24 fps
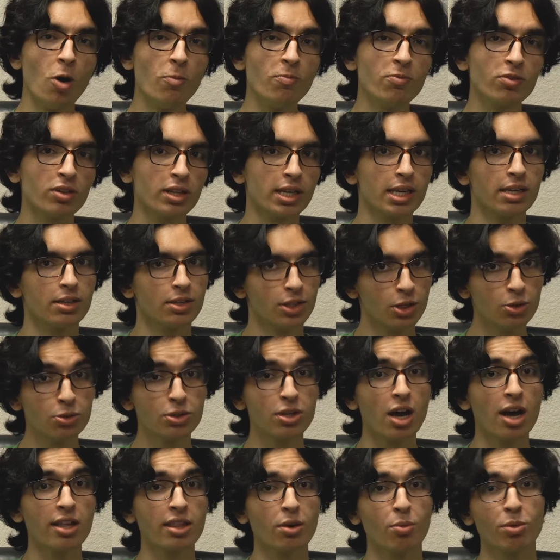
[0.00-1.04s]
Hopefully, you
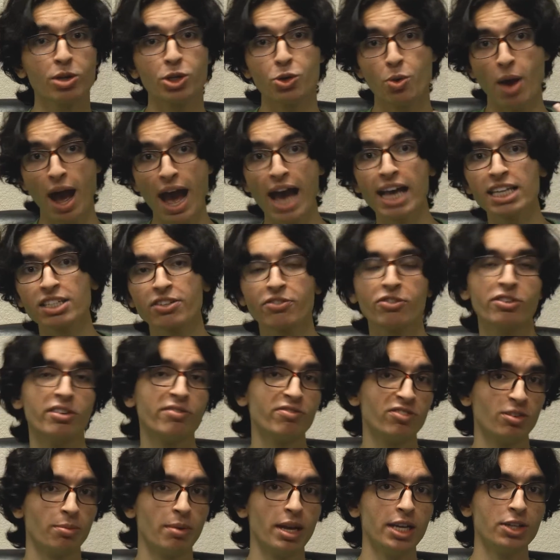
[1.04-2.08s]
saw that when you ask for
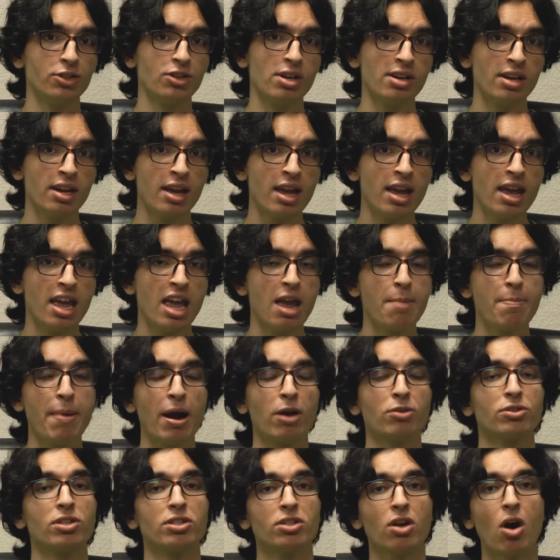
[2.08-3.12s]
information, it
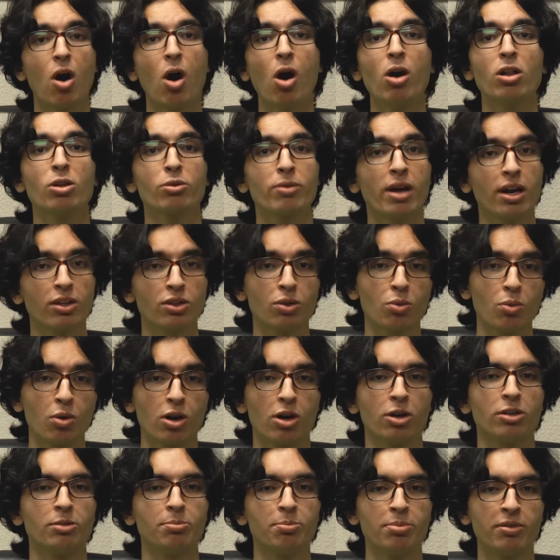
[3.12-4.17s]
bounces all around the
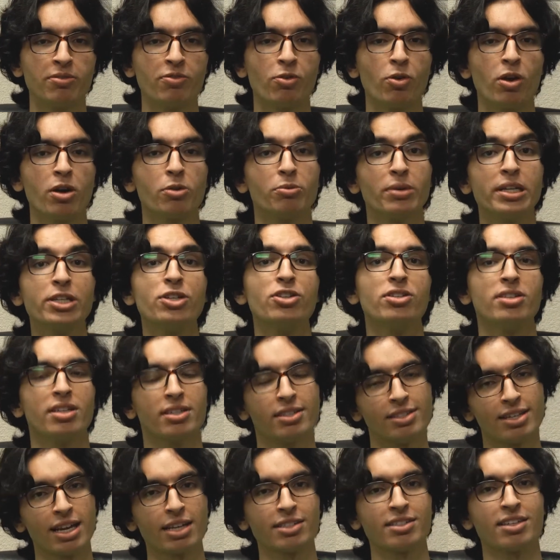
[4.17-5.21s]
world before it reaches
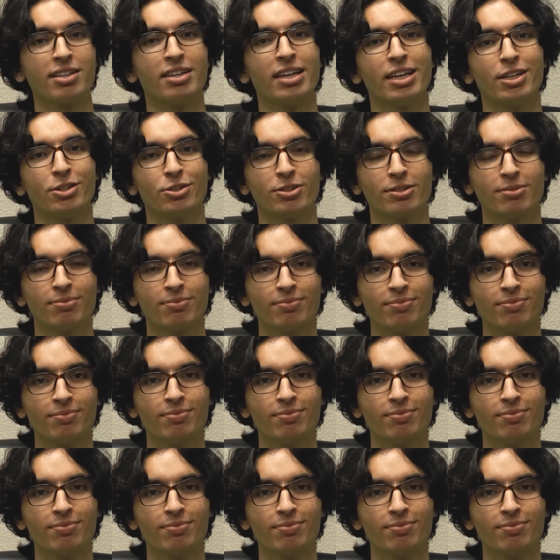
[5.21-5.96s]
its destination.